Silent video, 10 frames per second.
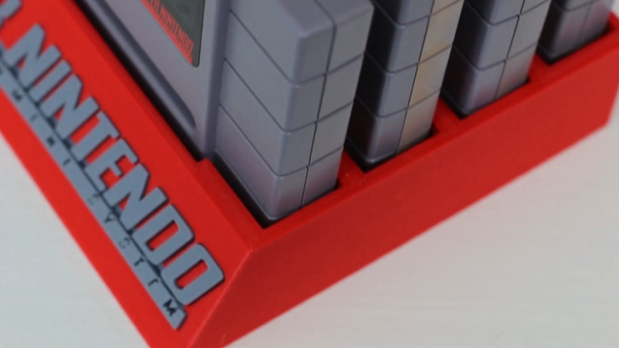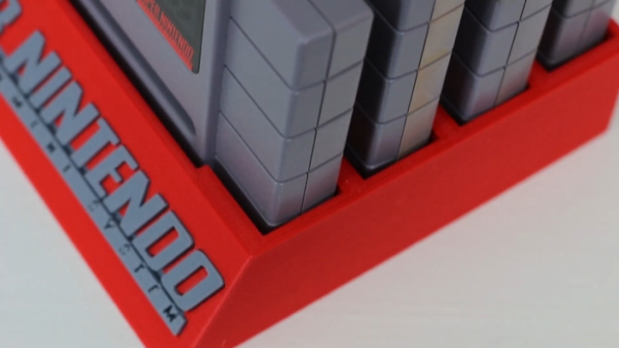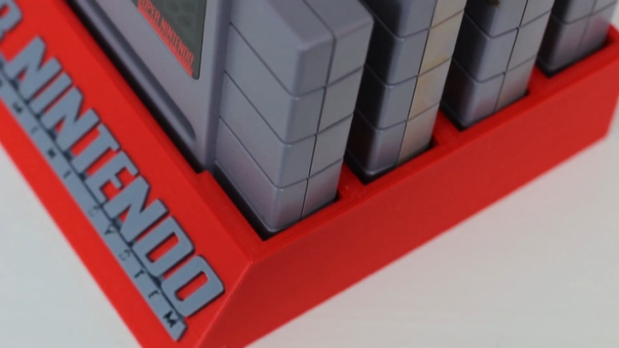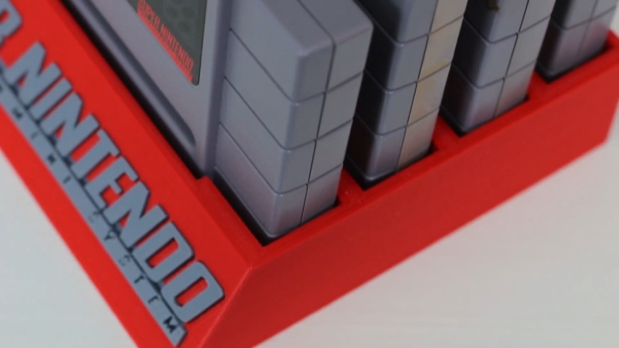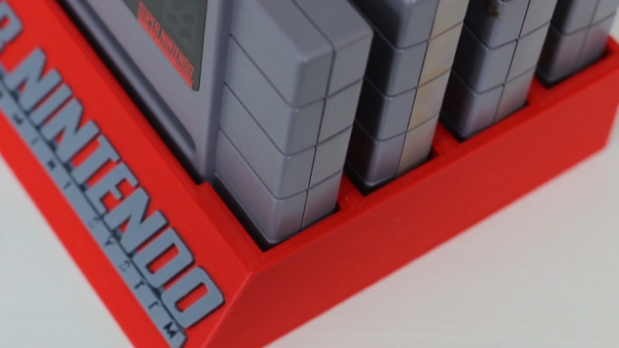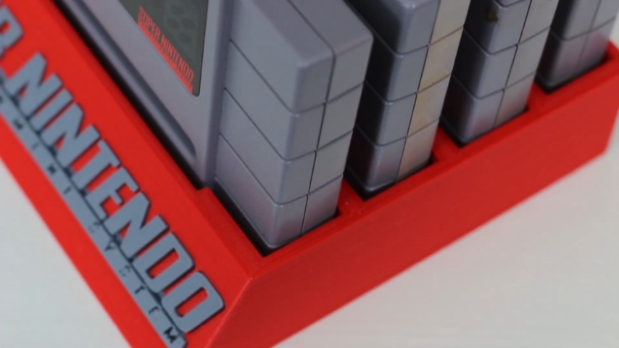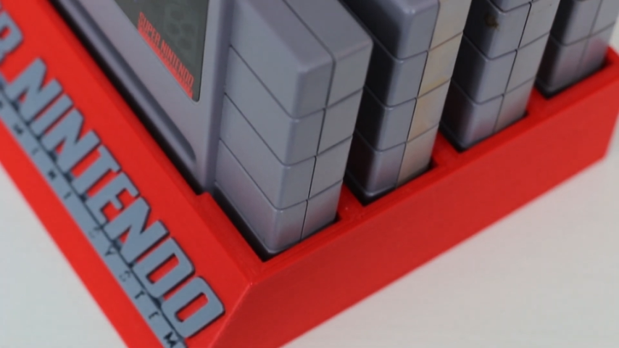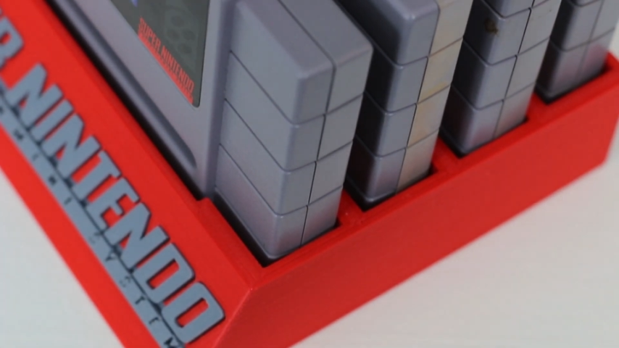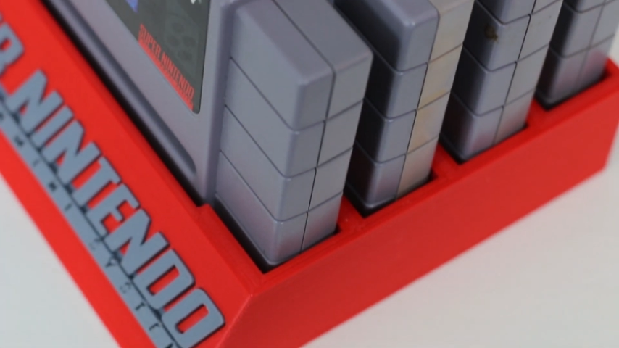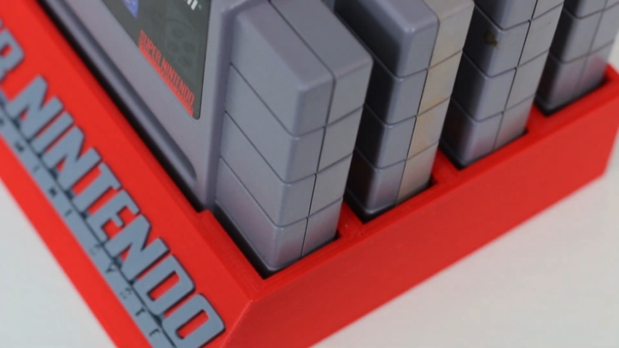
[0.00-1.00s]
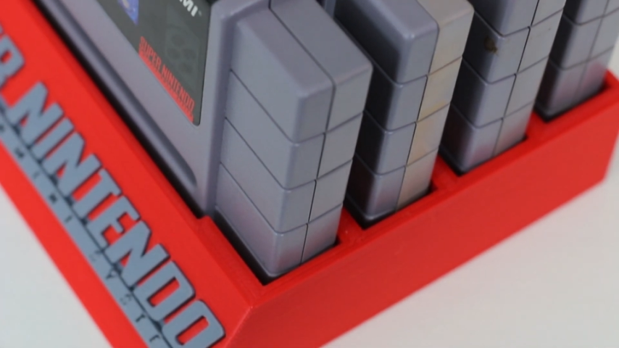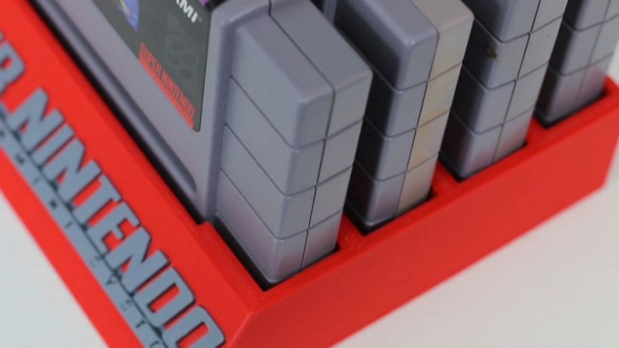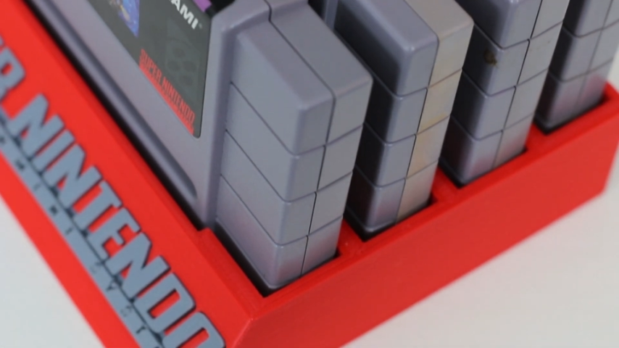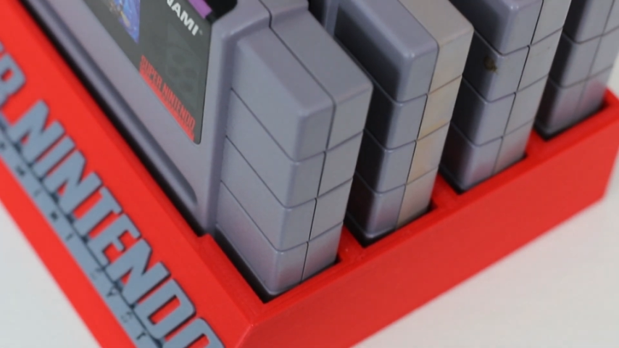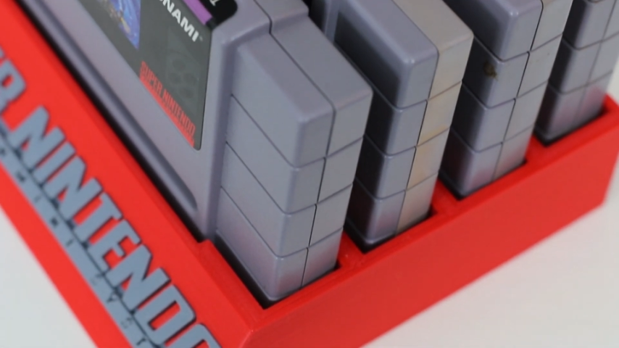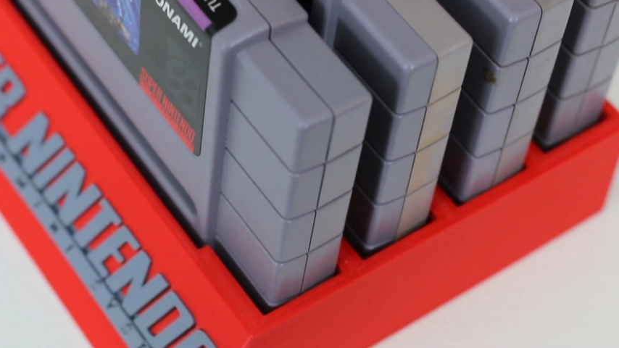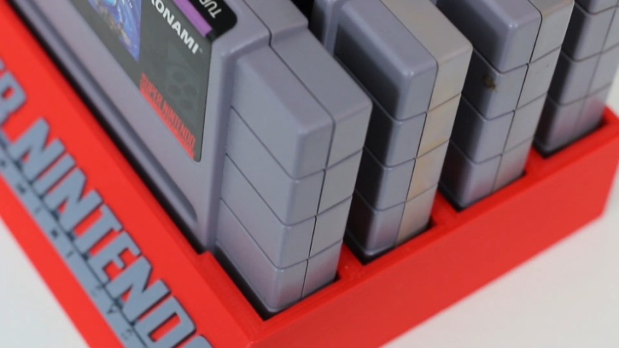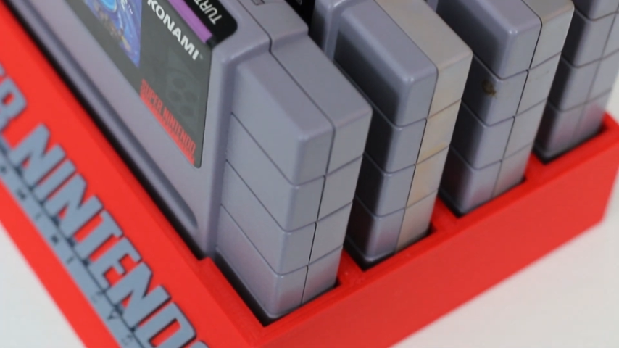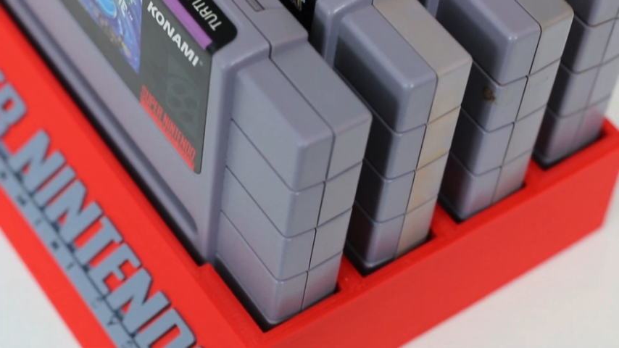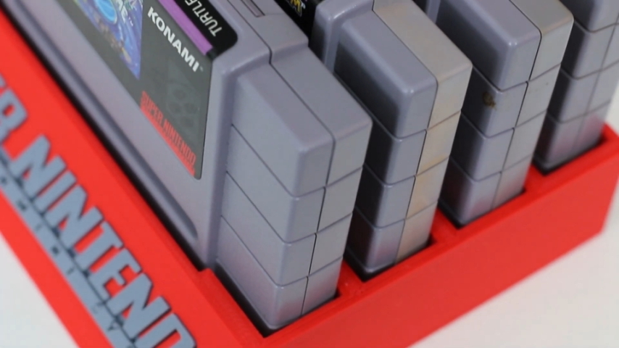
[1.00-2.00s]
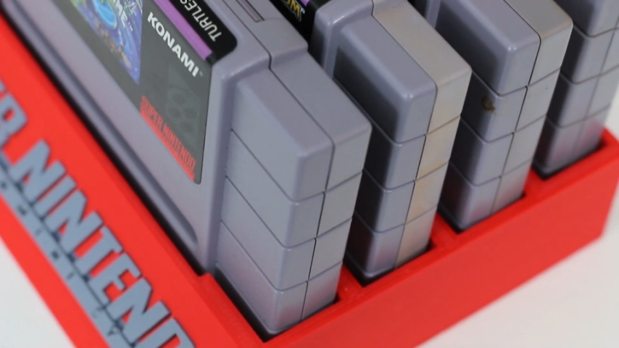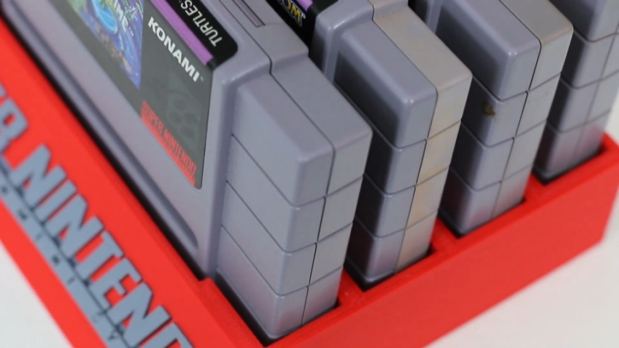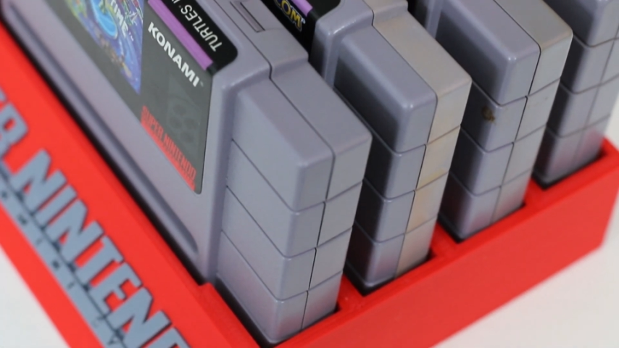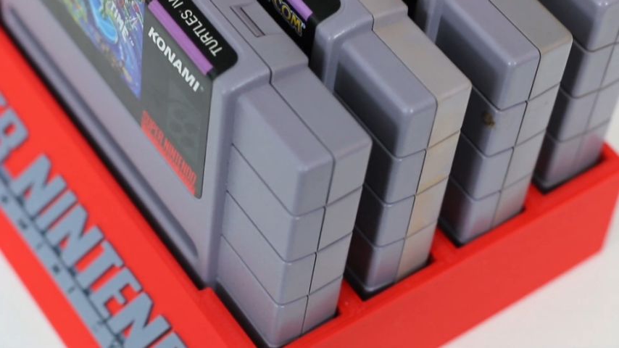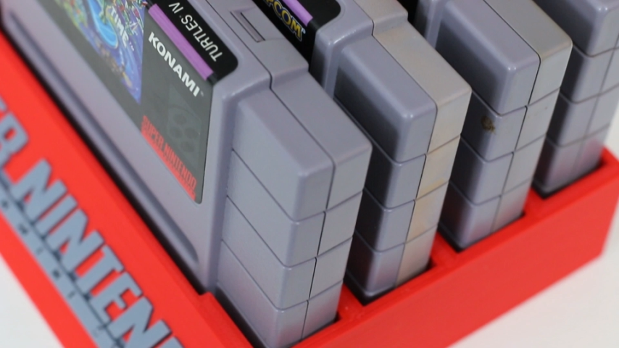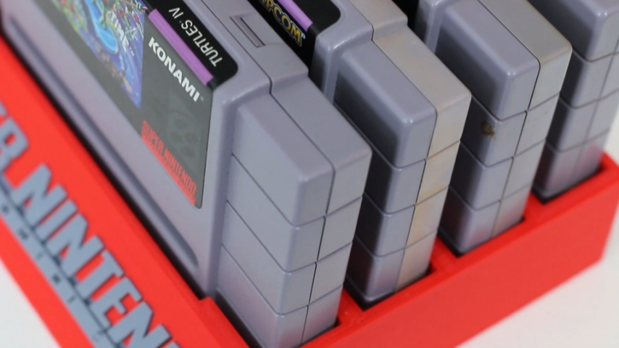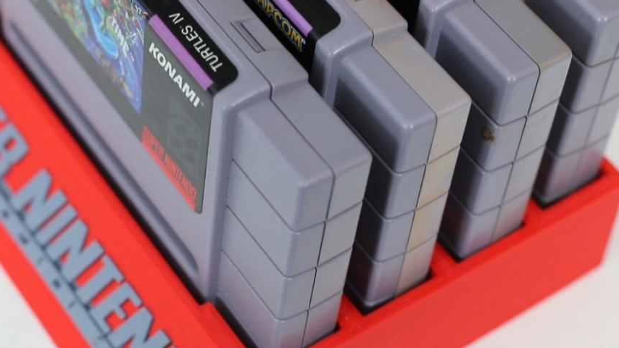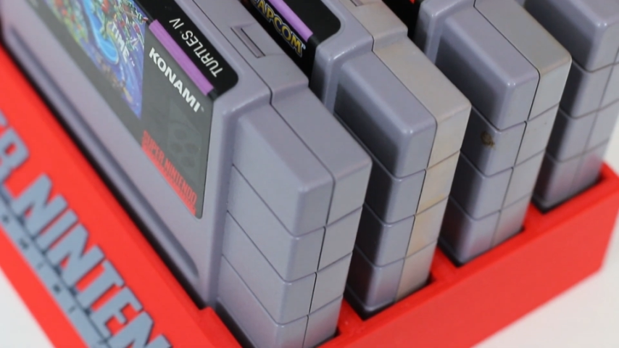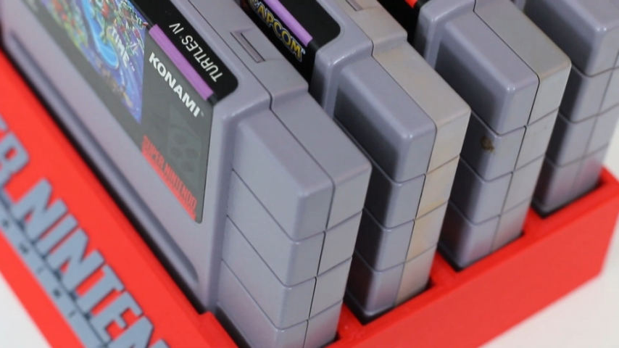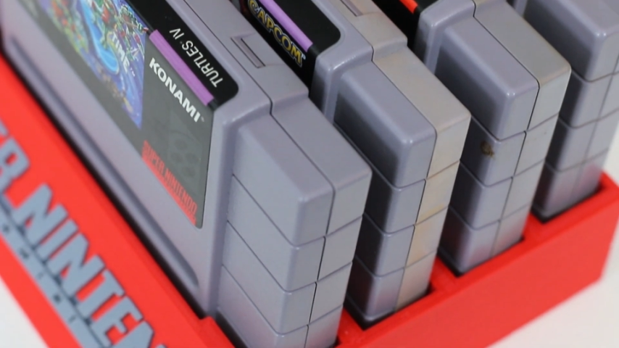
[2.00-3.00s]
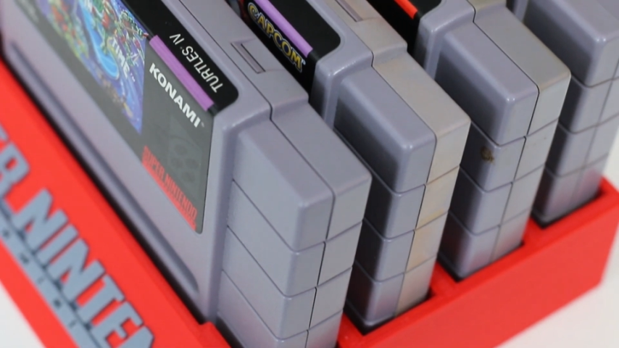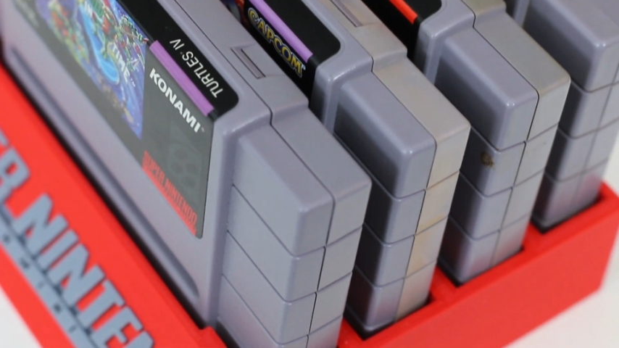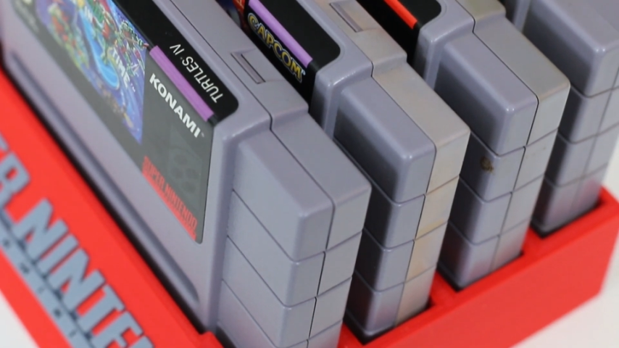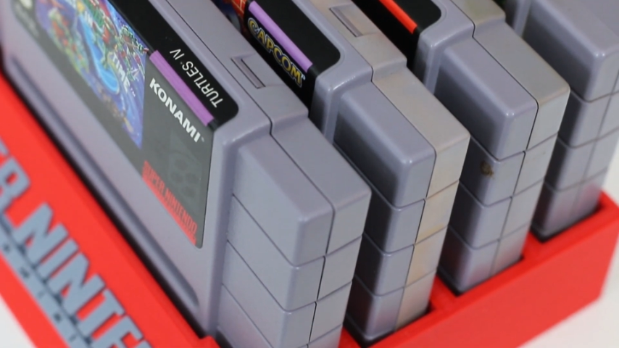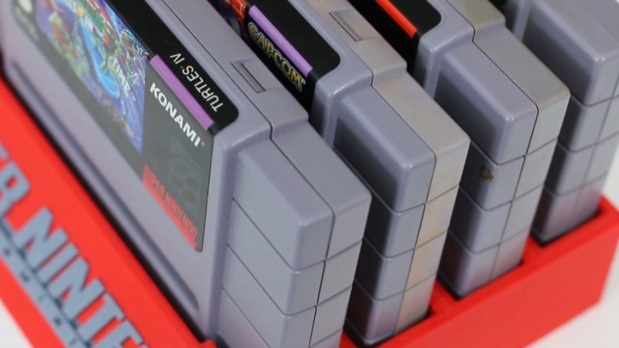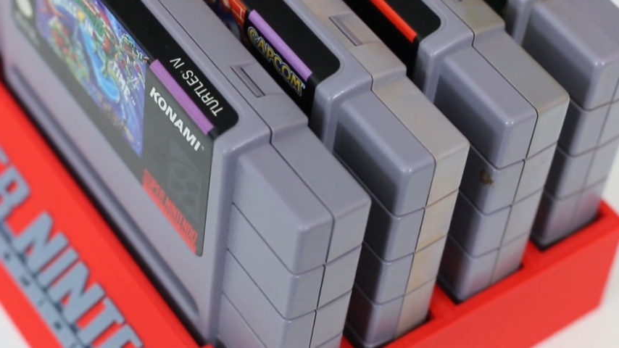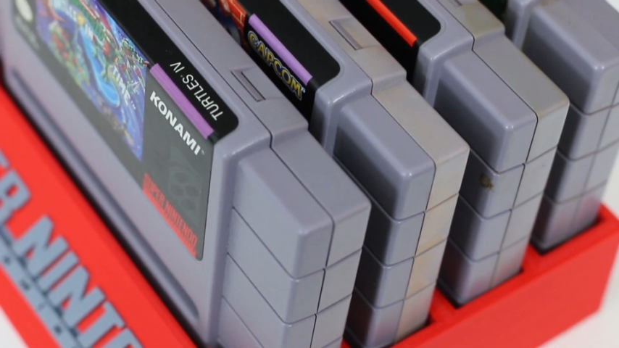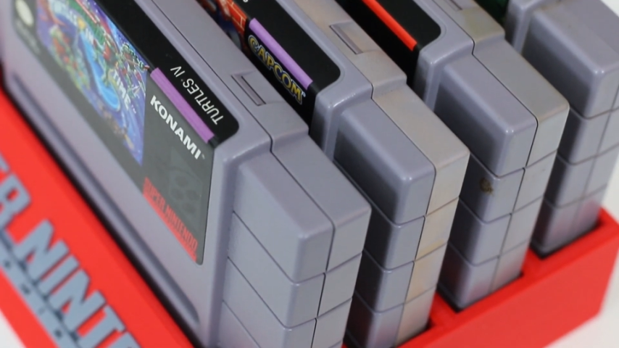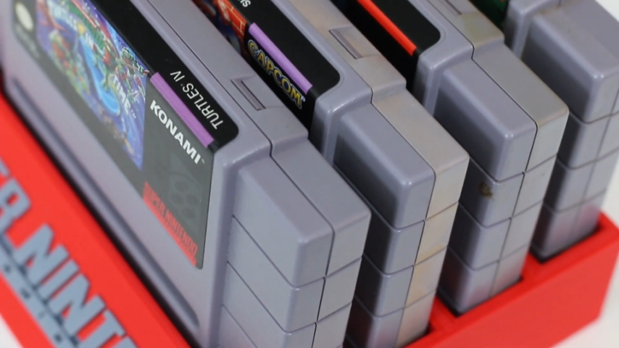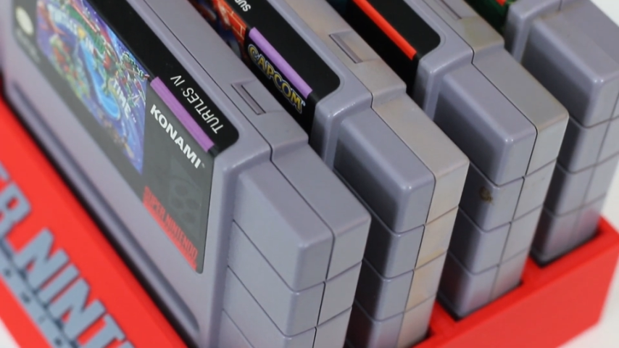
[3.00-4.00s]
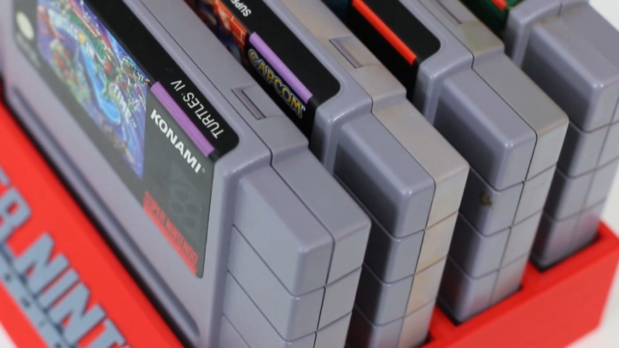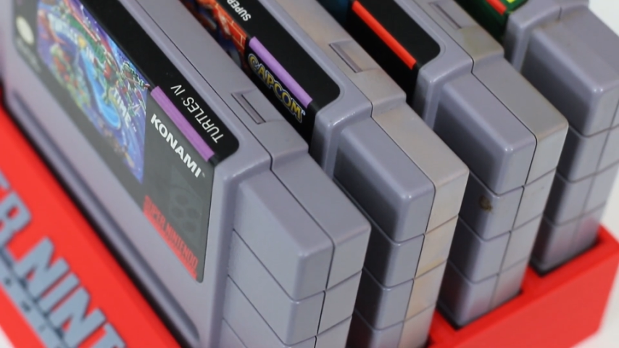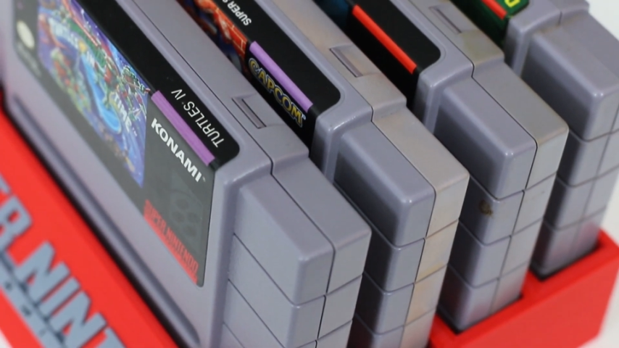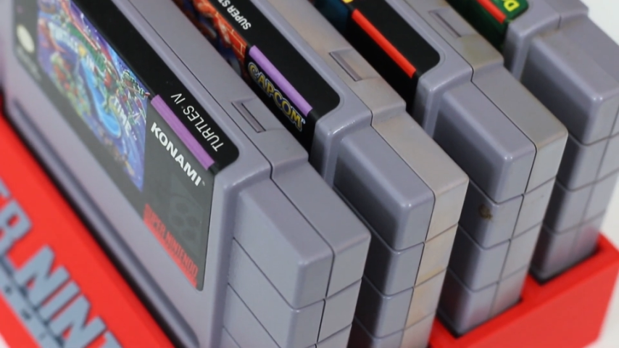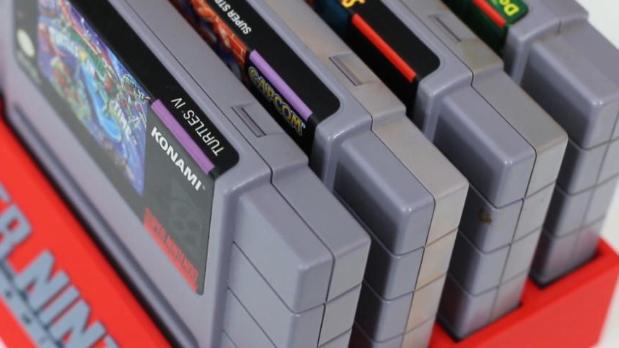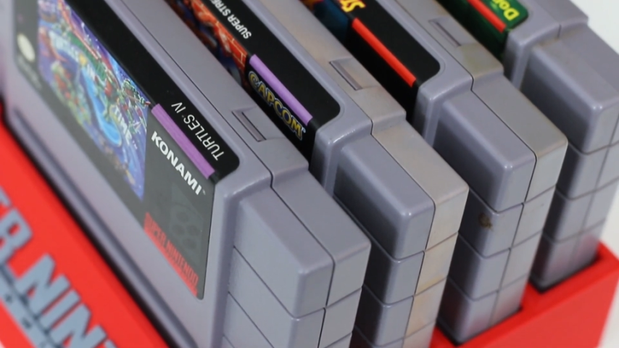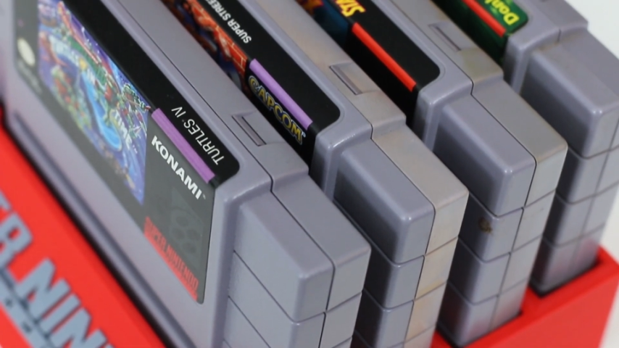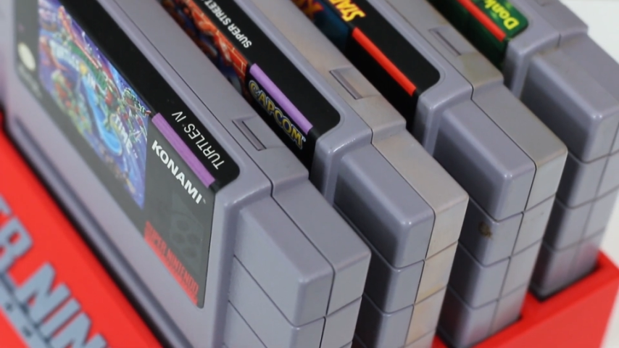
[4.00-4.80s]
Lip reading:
No face is visible, so there are no lips to read.